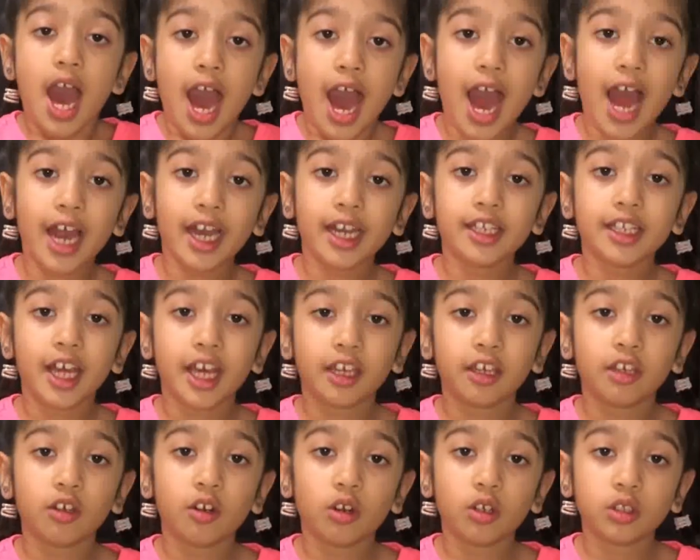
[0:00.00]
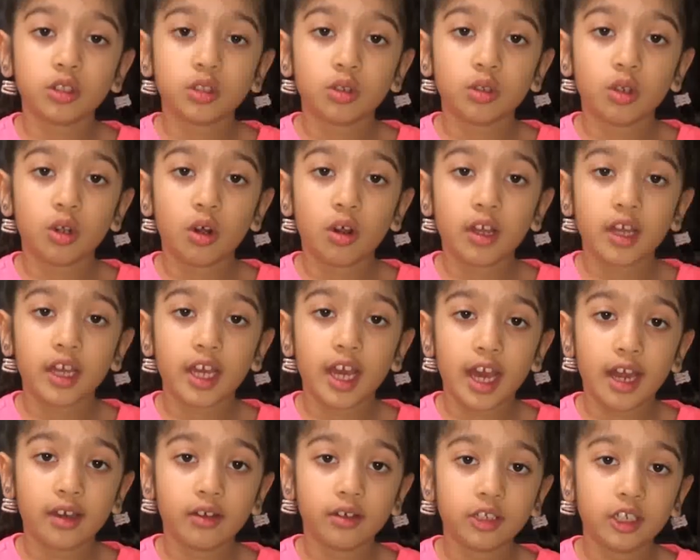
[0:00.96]
and they can also lock it
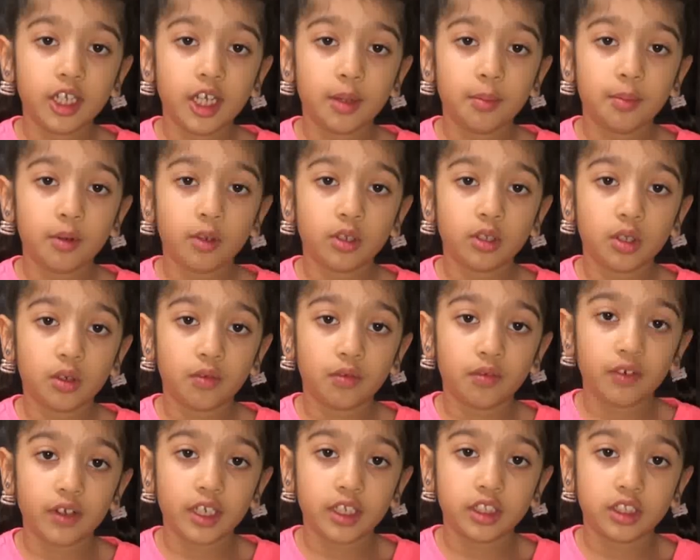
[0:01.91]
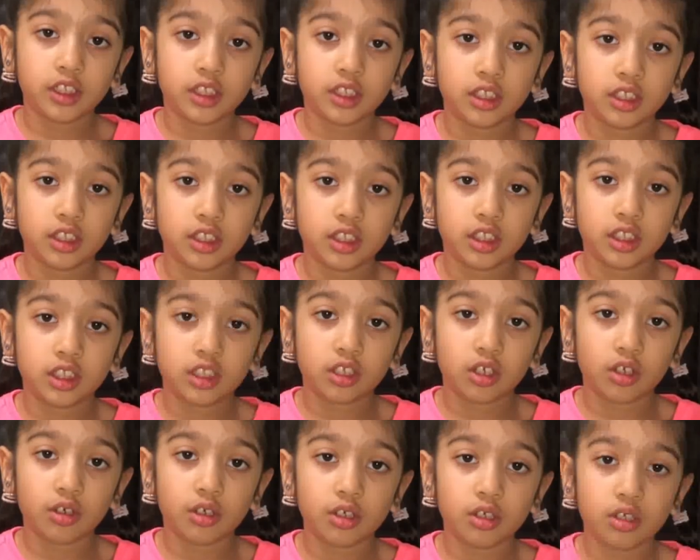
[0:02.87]
and keep it on the fridge
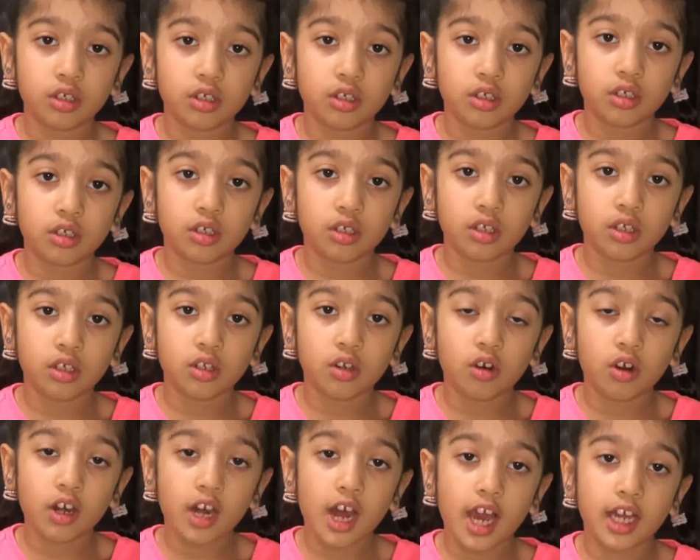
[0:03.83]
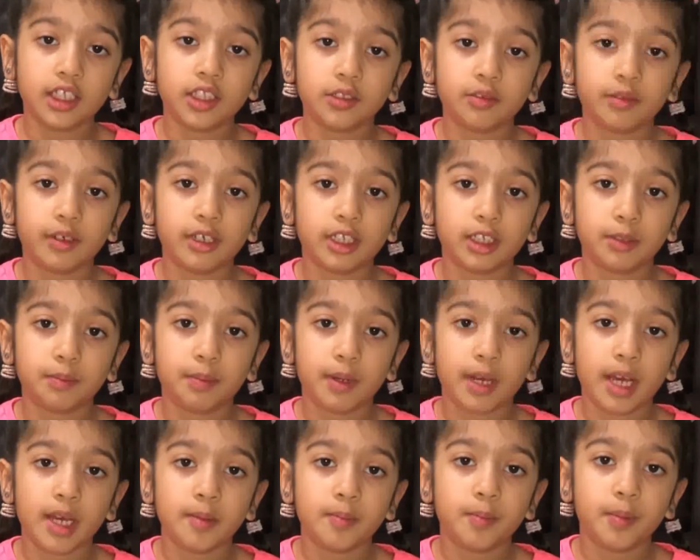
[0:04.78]
so you don't have to waste
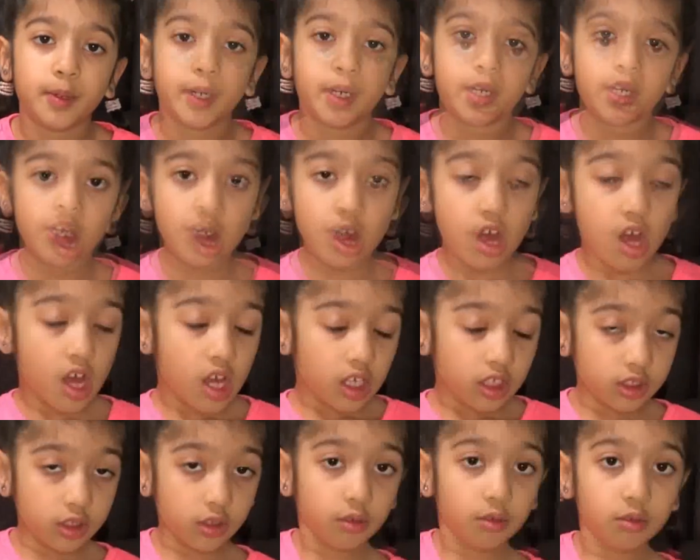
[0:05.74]
paper. So